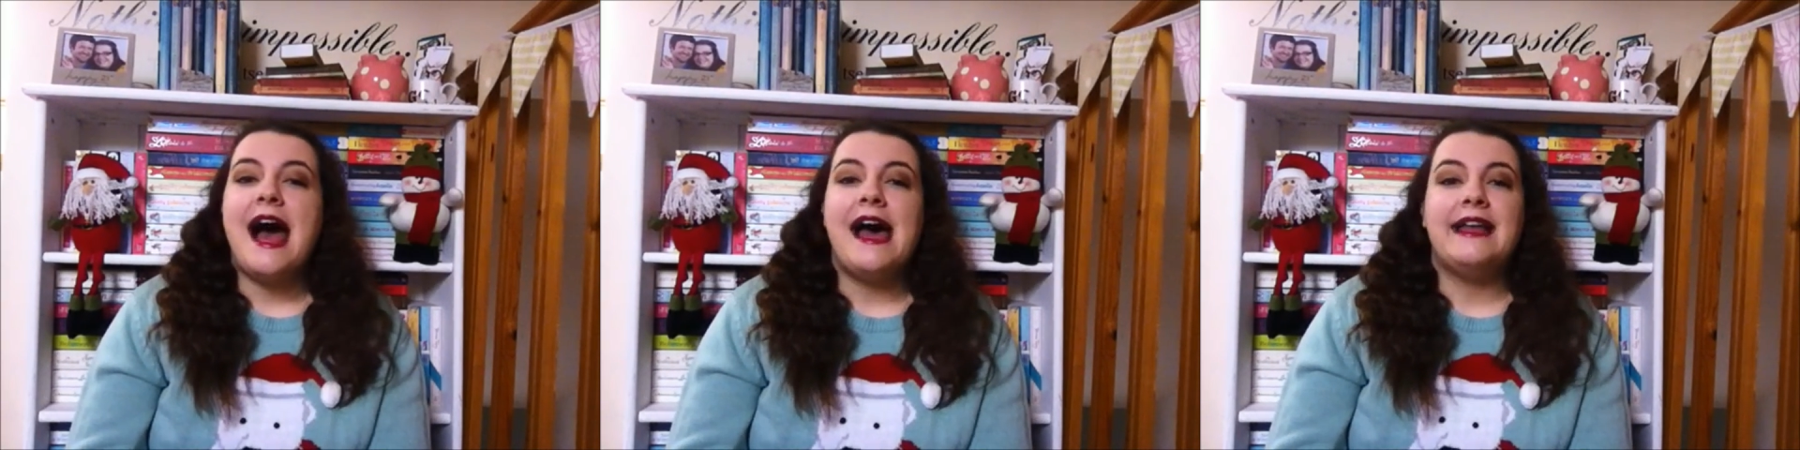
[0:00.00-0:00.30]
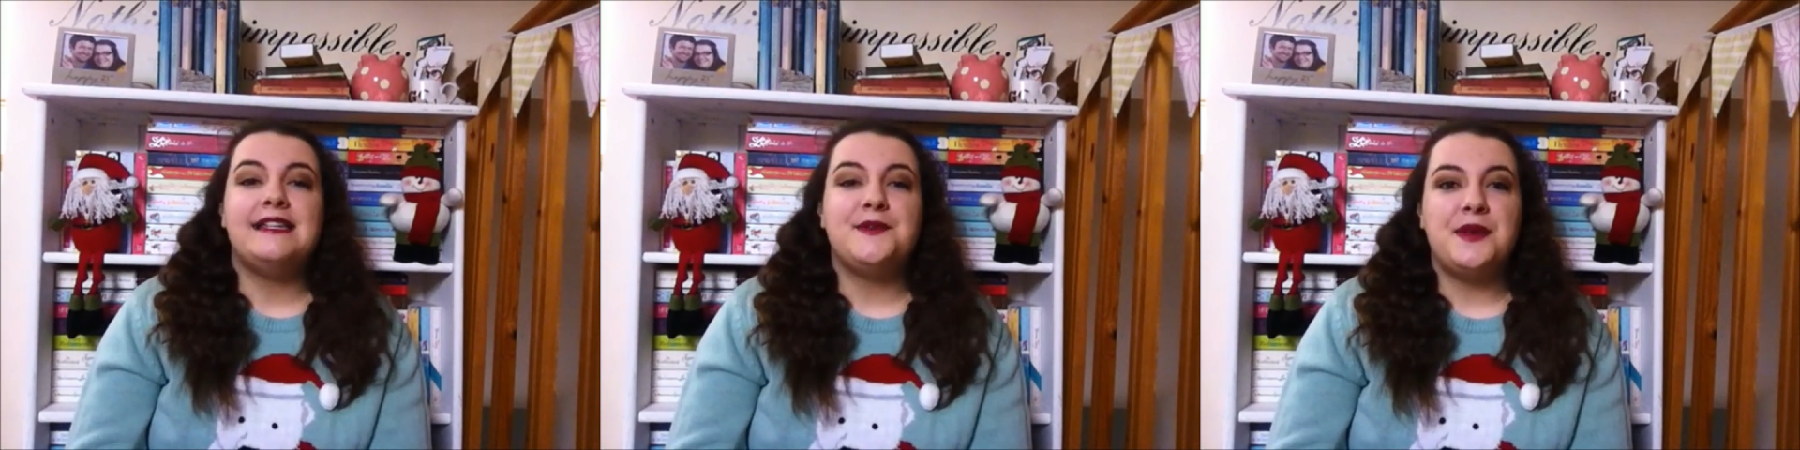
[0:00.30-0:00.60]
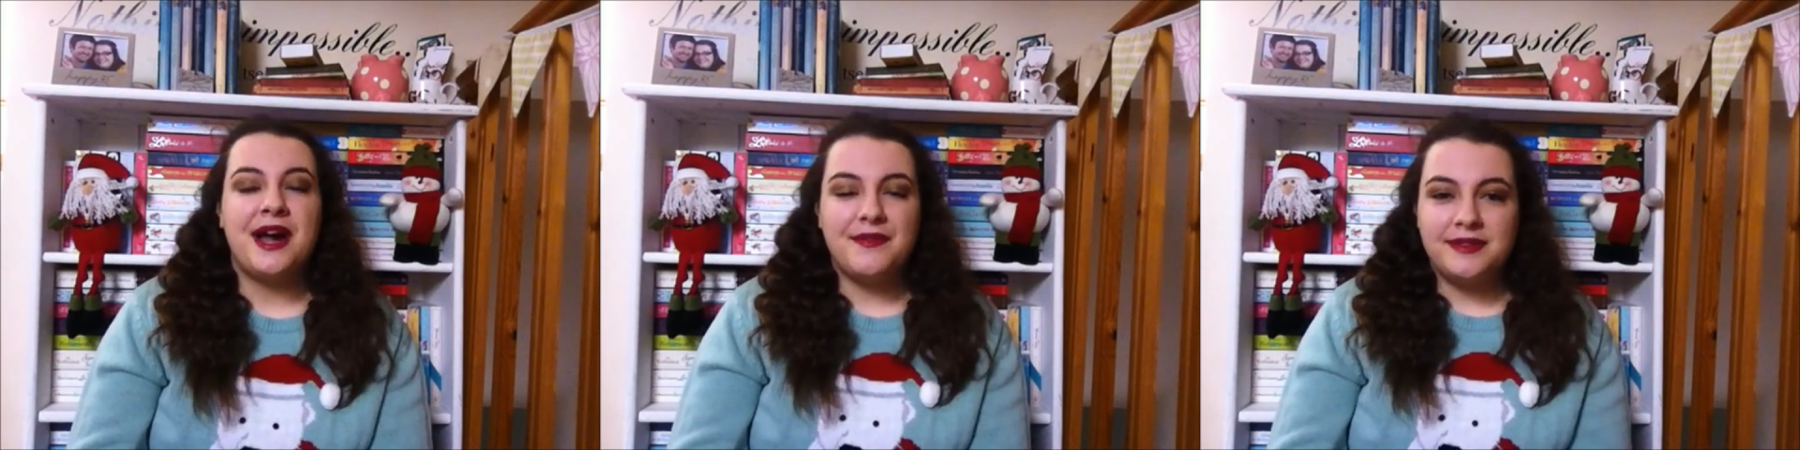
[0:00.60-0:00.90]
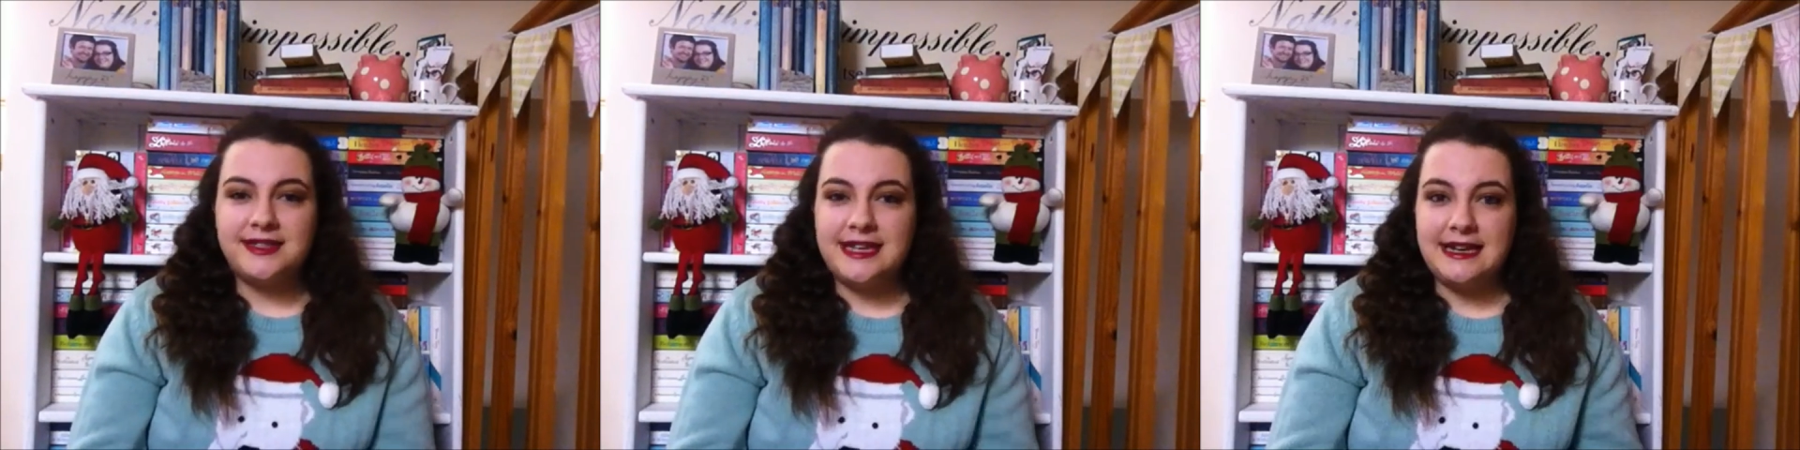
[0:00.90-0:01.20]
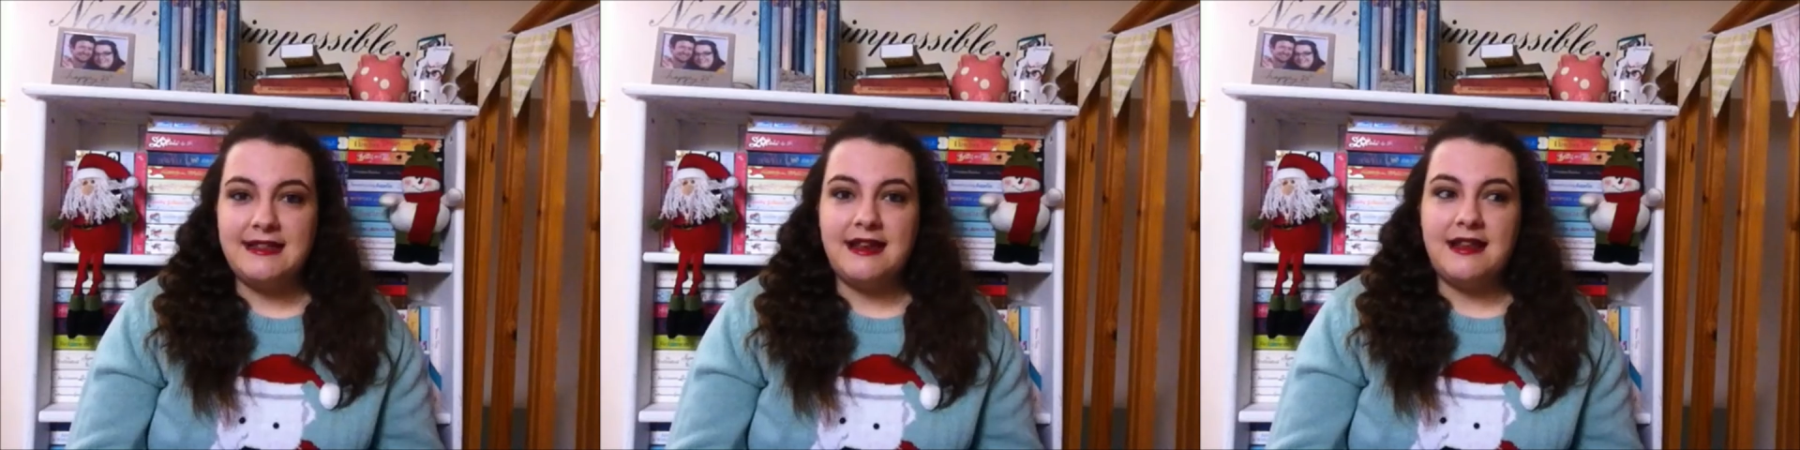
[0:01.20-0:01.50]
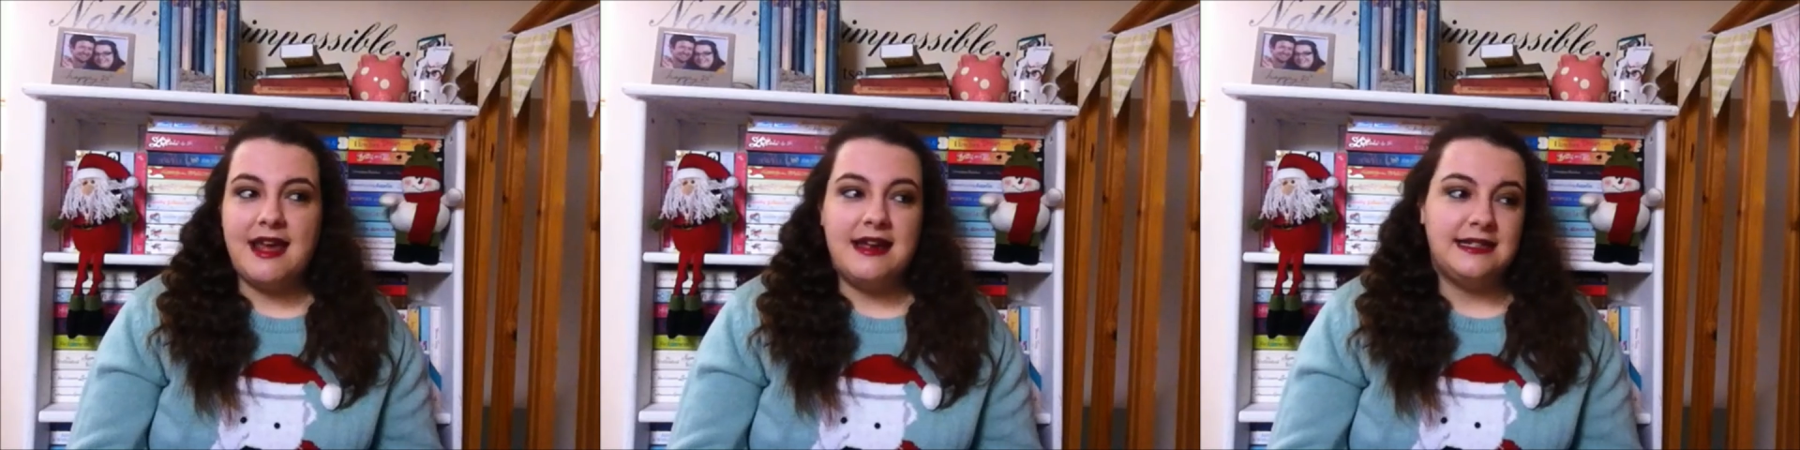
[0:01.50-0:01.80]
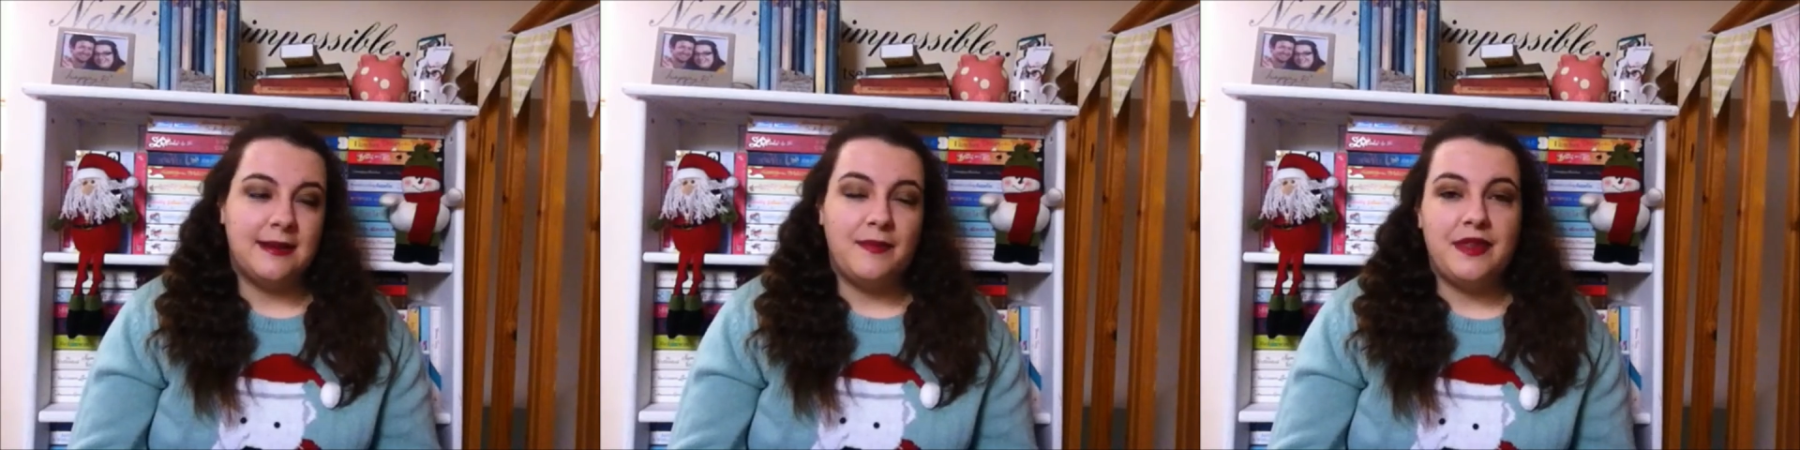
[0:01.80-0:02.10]
And if you haven't seen it, then there
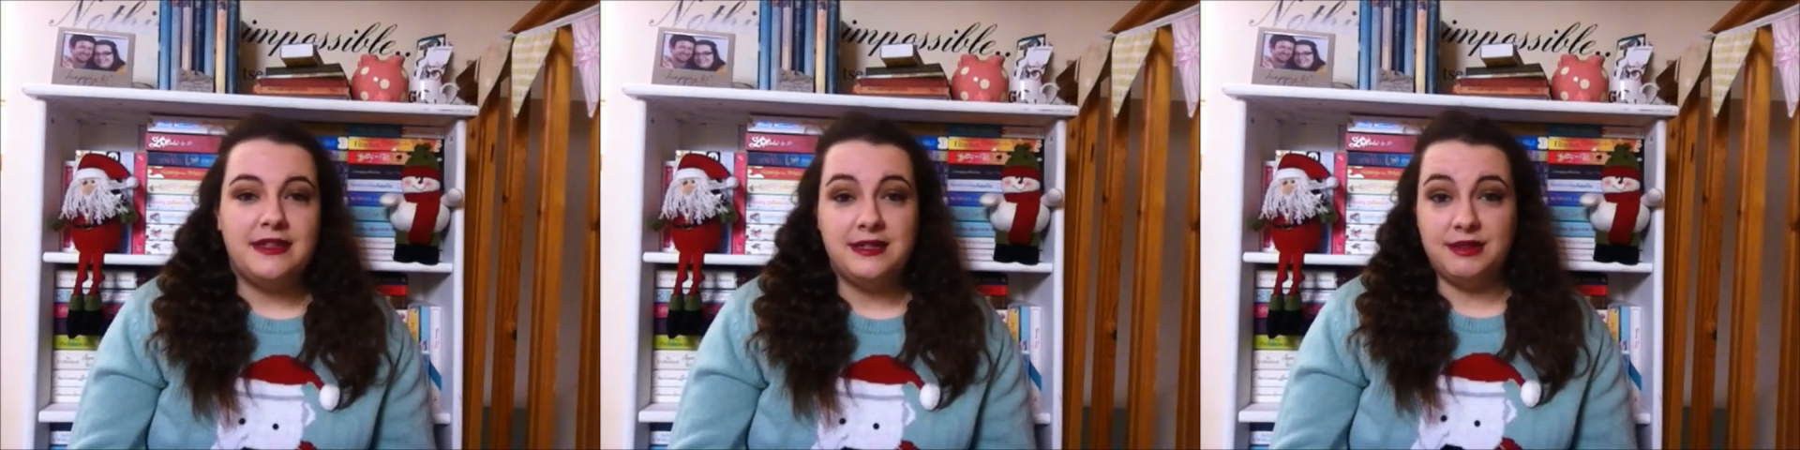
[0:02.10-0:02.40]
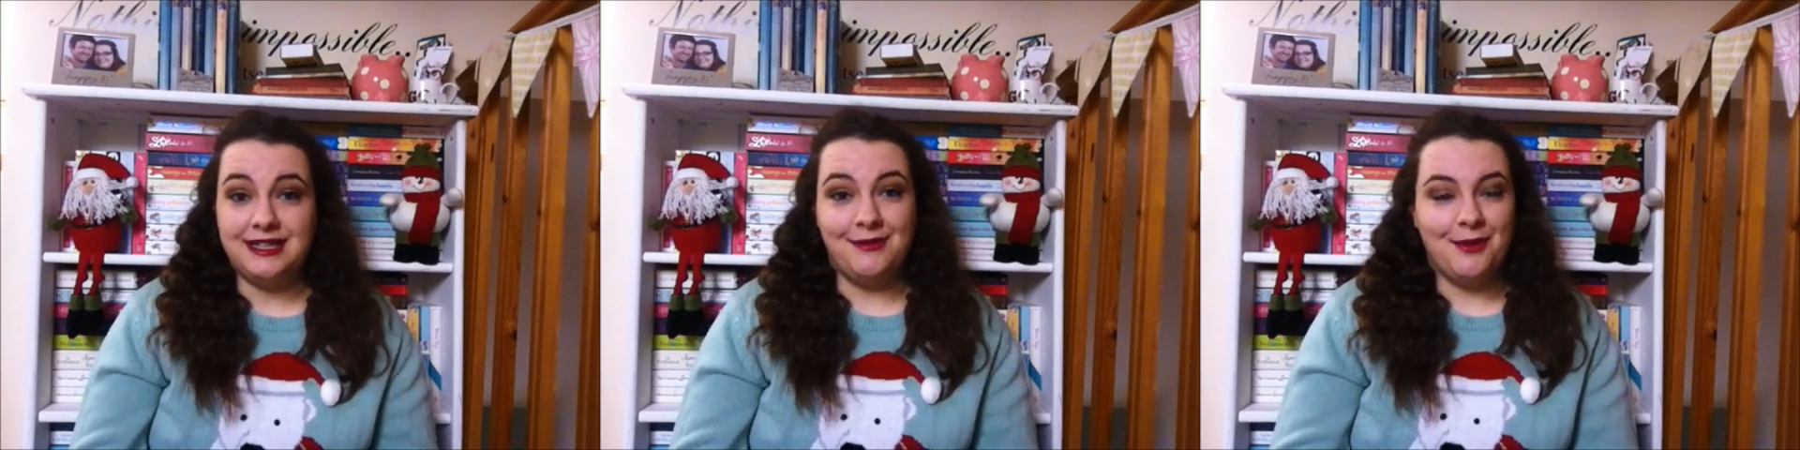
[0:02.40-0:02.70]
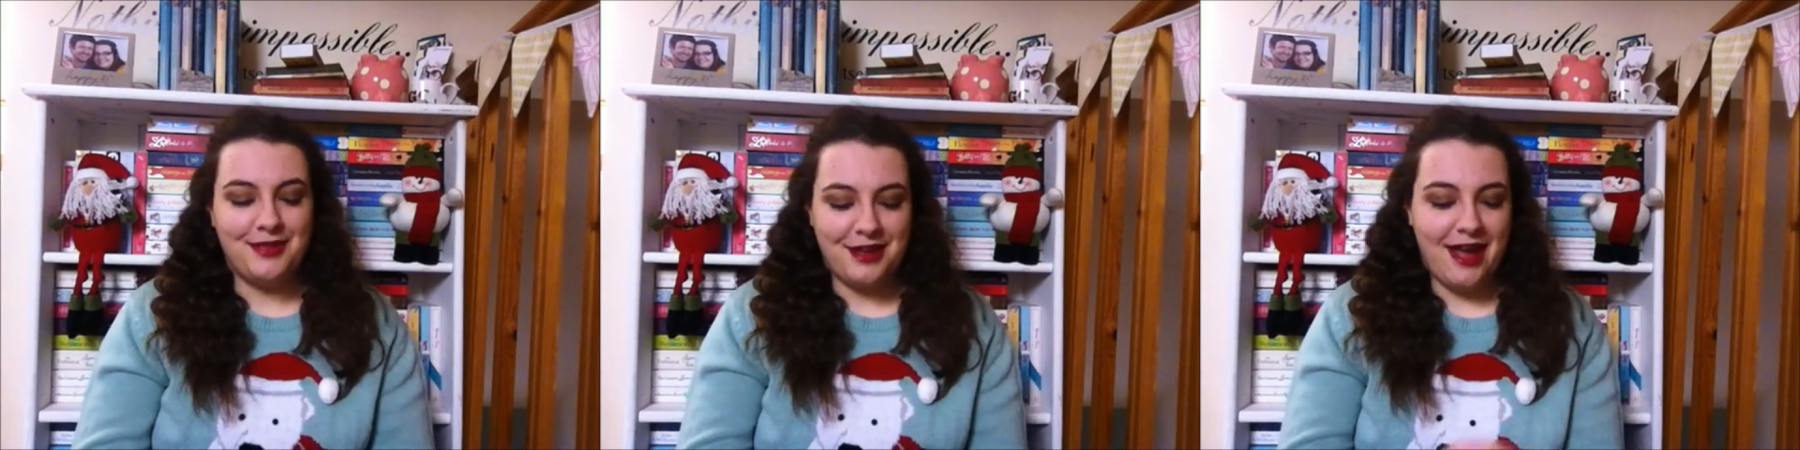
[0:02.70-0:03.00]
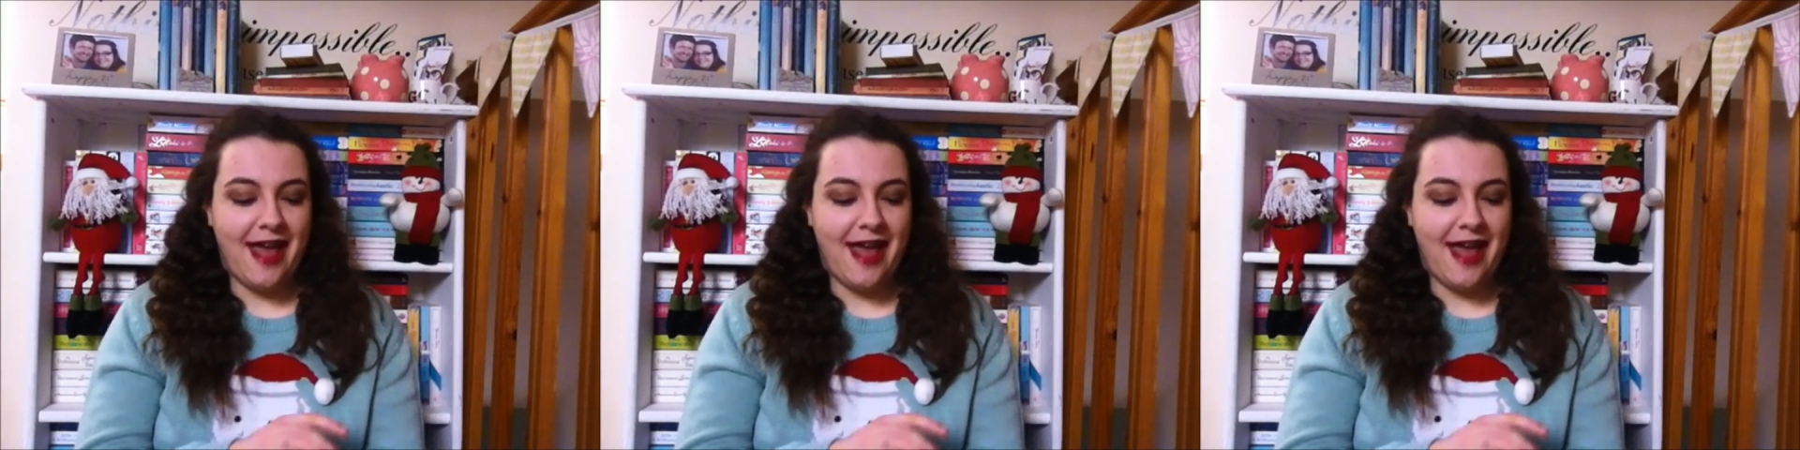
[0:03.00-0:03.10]
is something seriously wrong with you.